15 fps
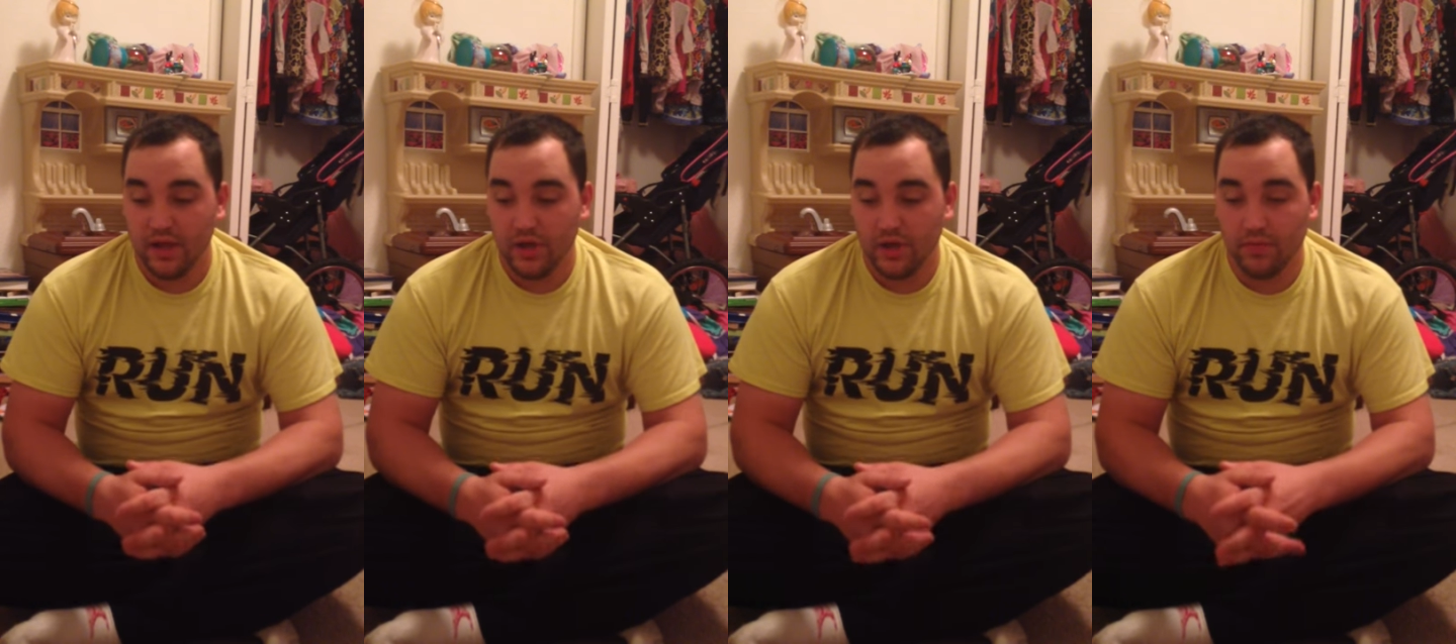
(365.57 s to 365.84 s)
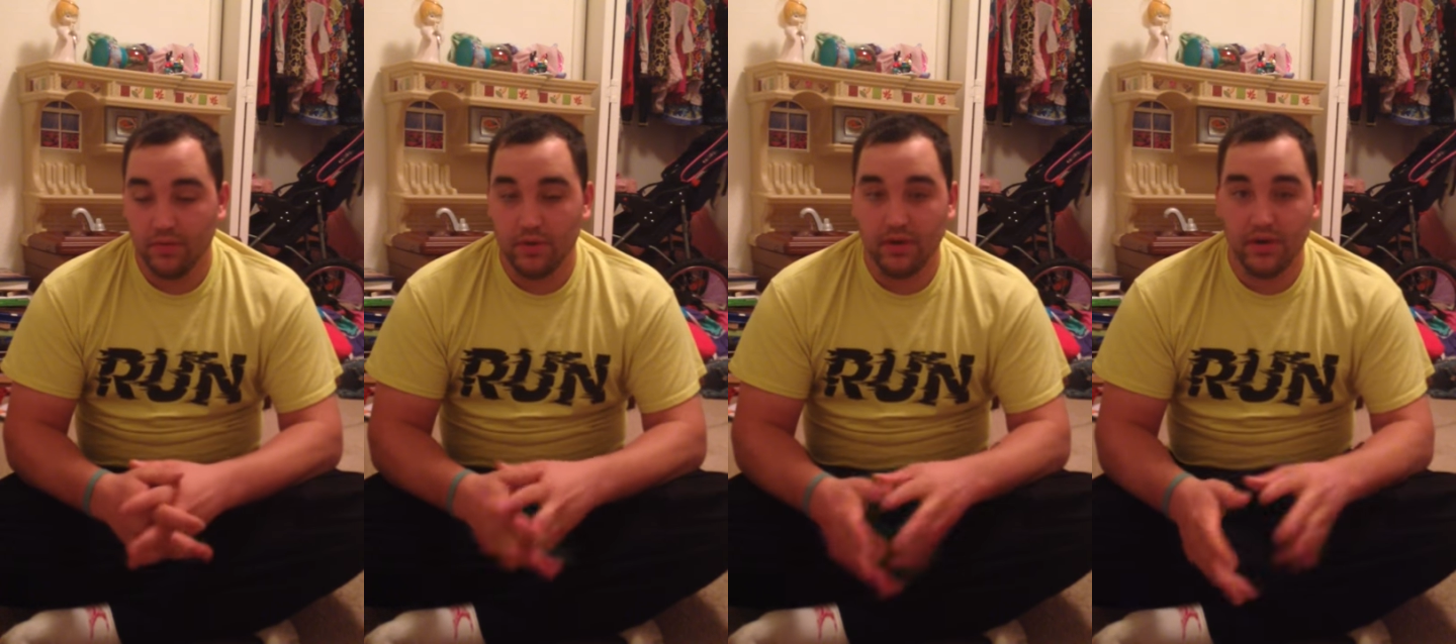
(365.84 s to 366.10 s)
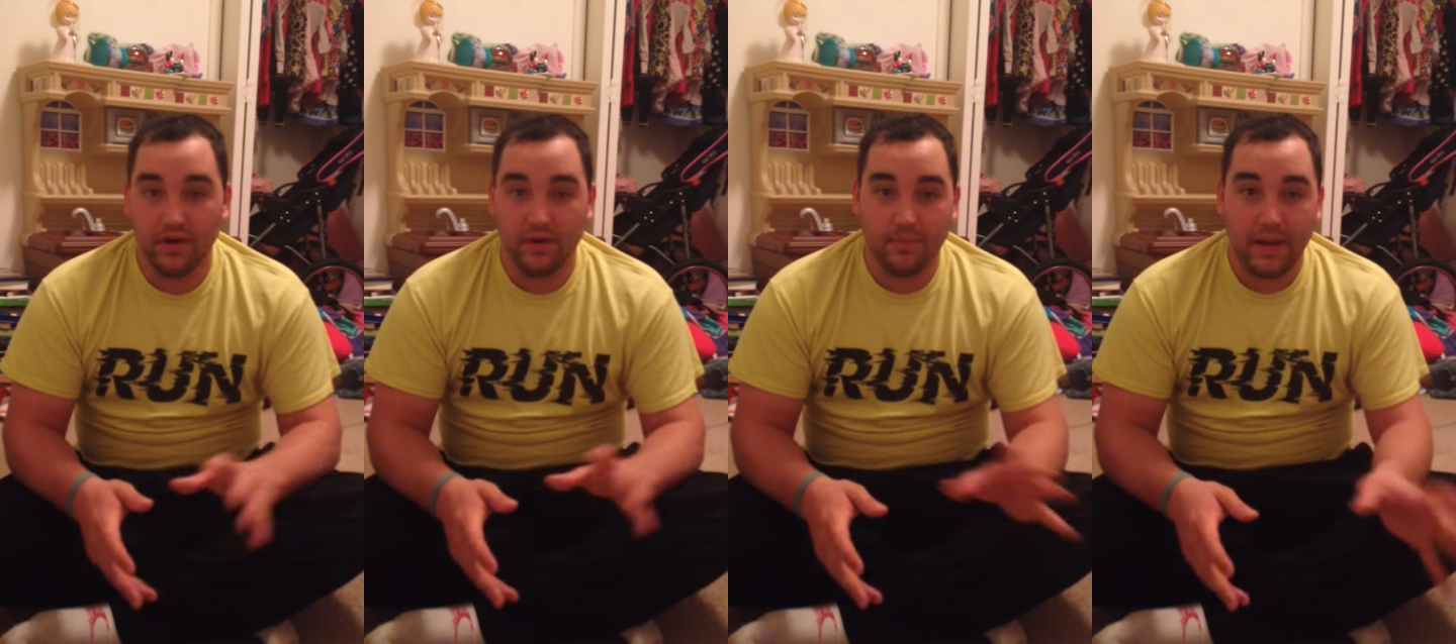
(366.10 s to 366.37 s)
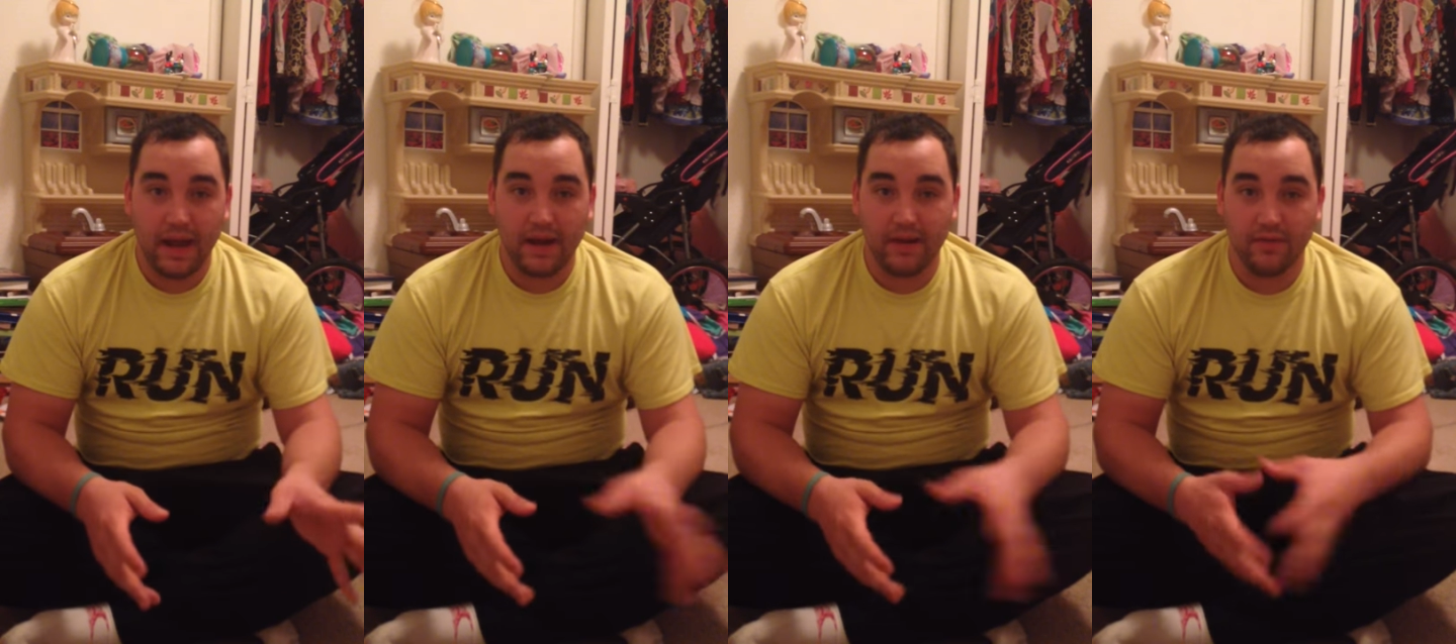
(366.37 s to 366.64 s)
you know, put it in the
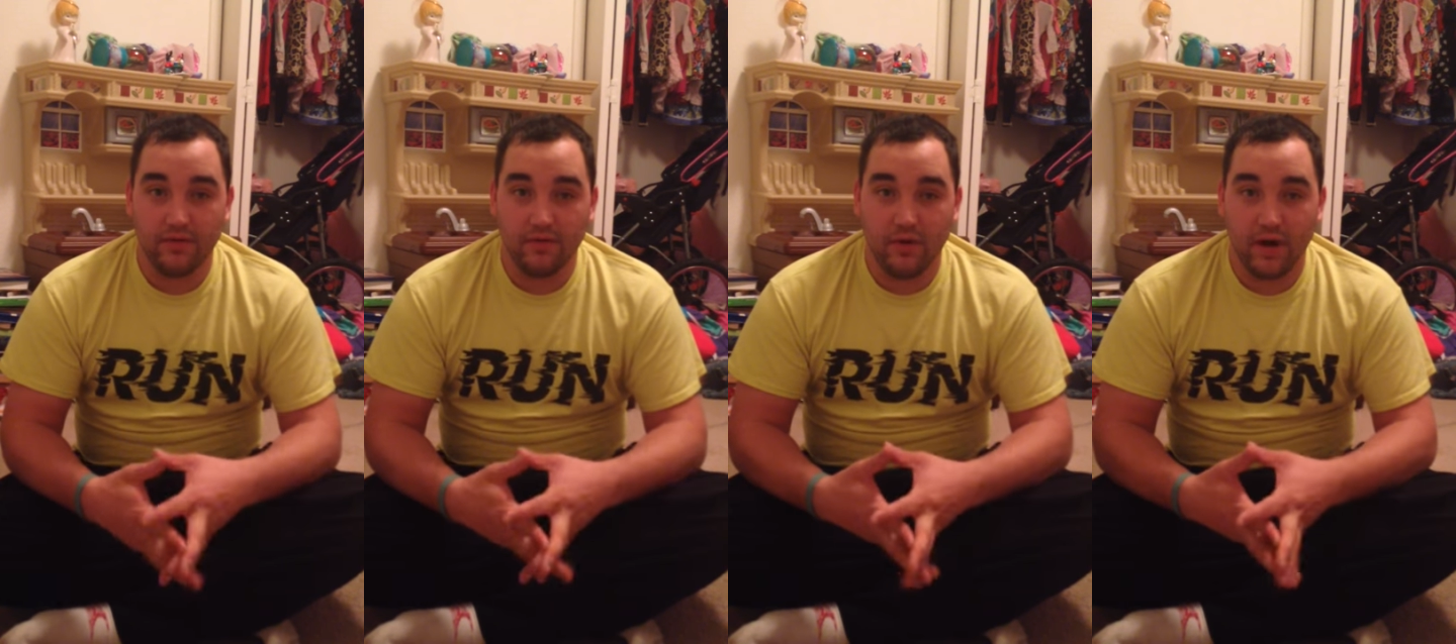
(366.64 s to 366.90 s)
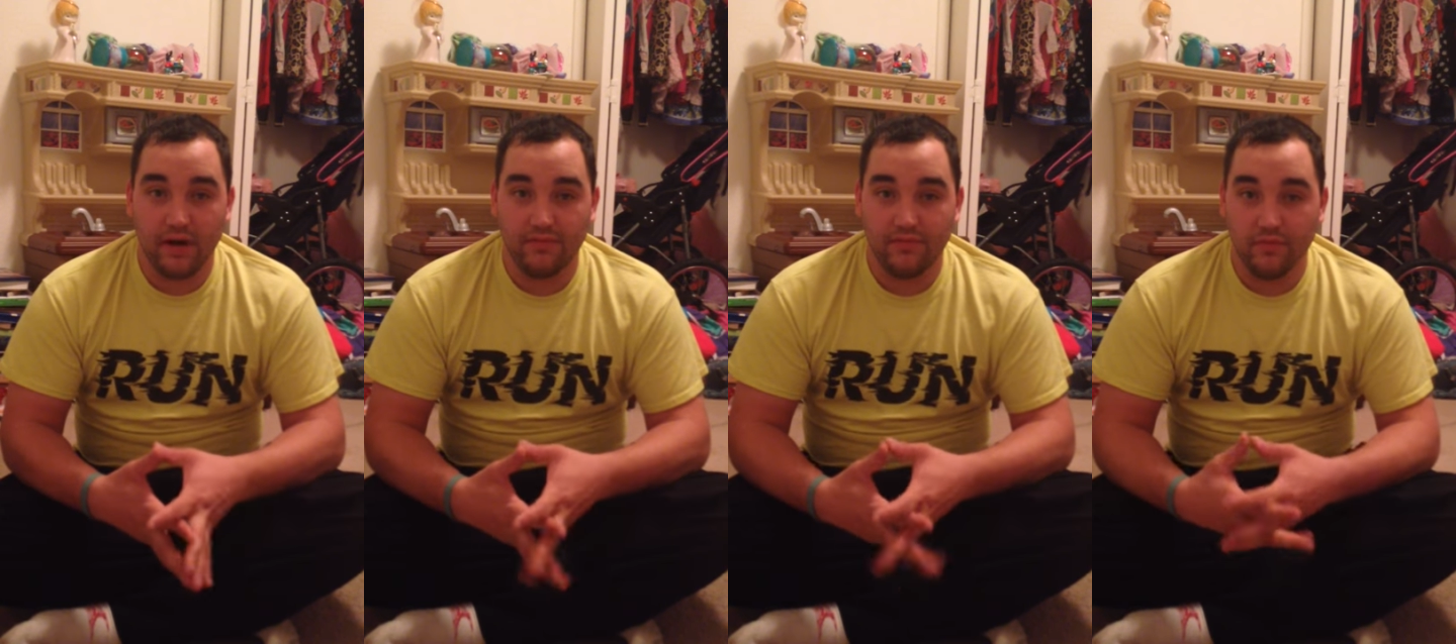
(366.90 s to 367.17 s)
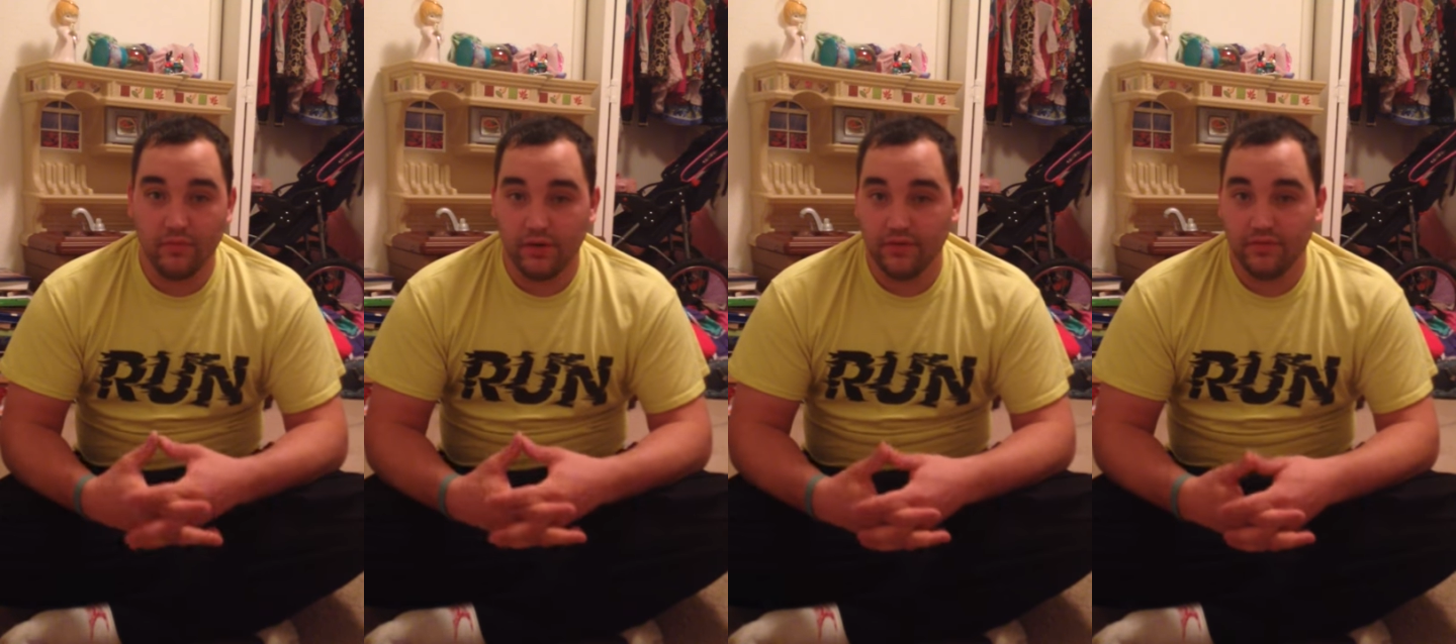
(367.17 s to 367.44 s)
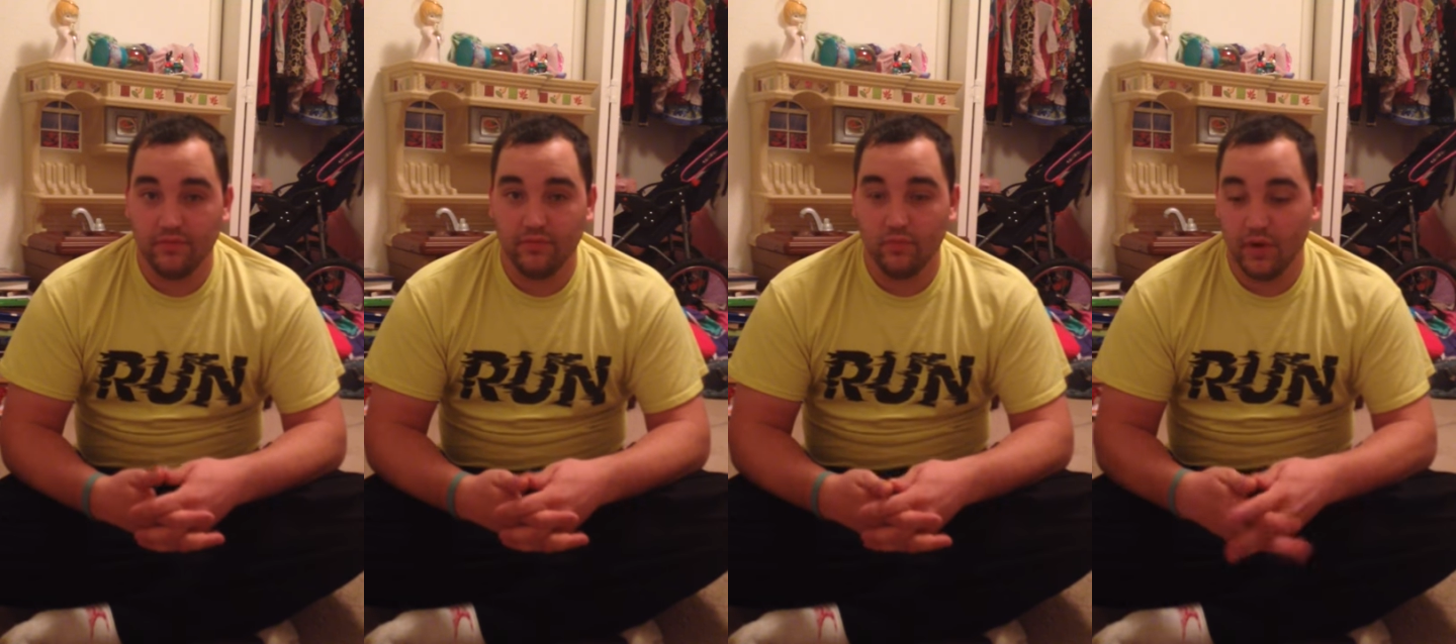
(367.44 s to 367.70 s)
background for it,